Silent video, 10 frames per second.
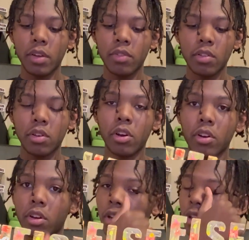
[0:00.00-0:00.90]
this to
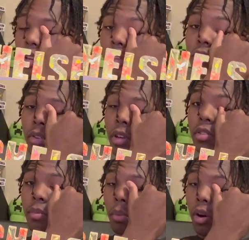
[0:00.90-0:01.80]
her literally
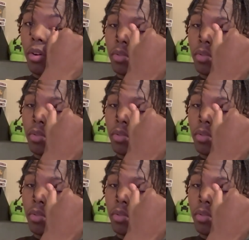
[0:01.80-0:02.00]
tomorrow.